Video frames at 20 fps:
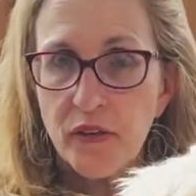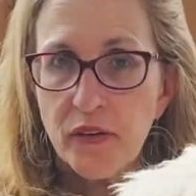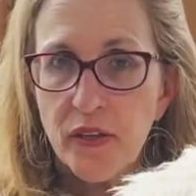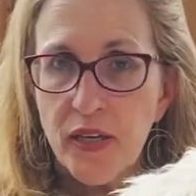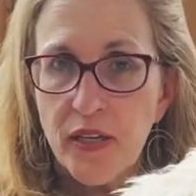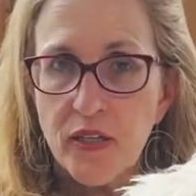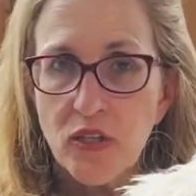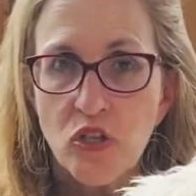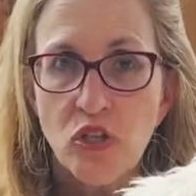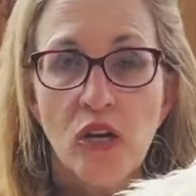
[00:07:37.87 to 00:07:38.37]

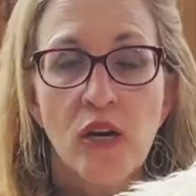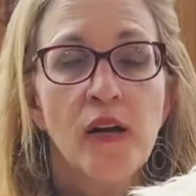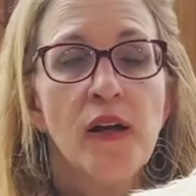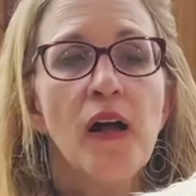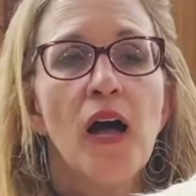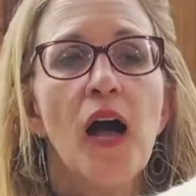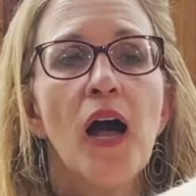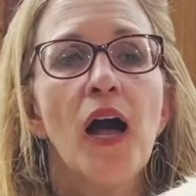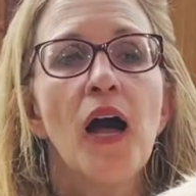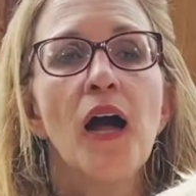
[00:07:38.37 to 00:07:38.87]
leash.
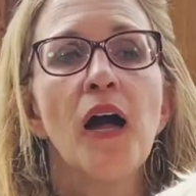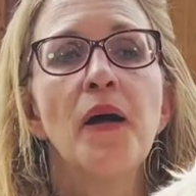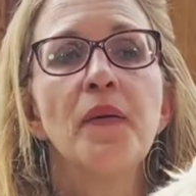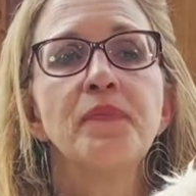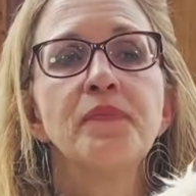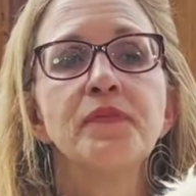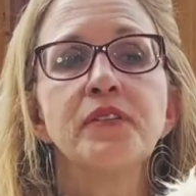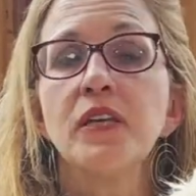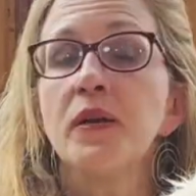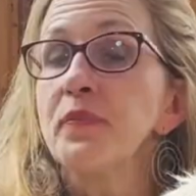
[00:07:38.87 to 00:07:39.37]

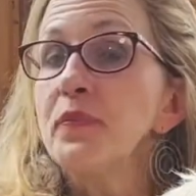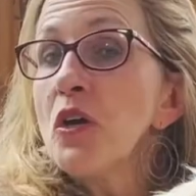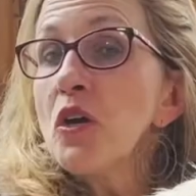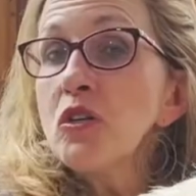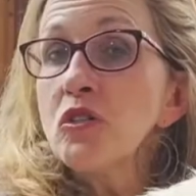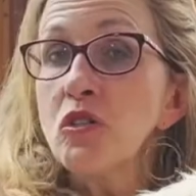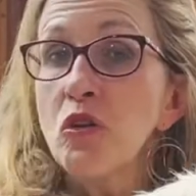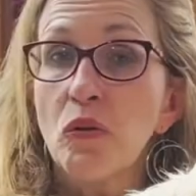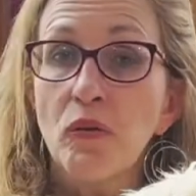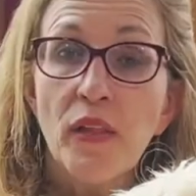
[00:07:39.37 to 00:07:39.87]
Some
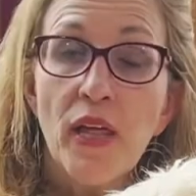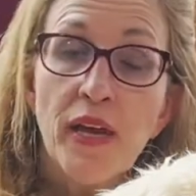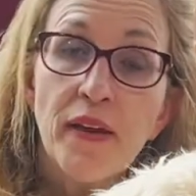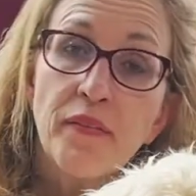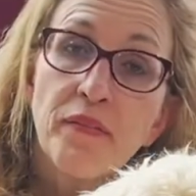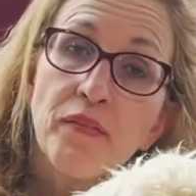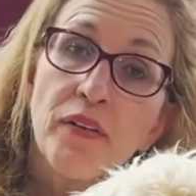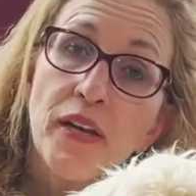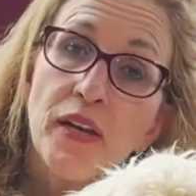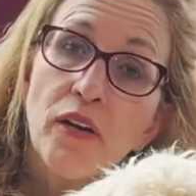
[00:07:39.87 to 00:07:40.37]
dogs don't like
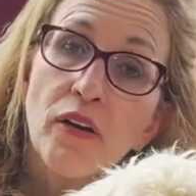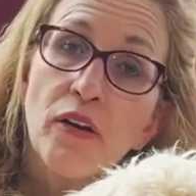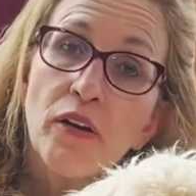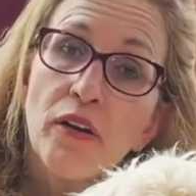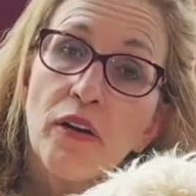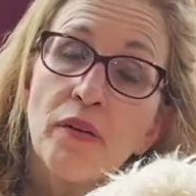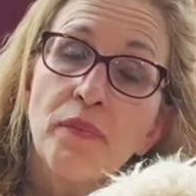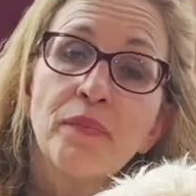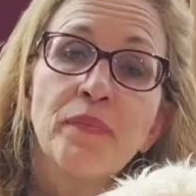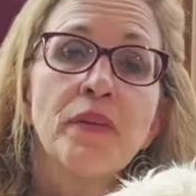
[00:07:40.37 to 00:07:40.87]

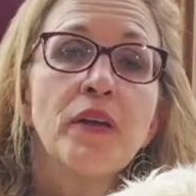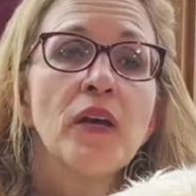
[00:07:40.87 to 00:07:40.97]
vinegar.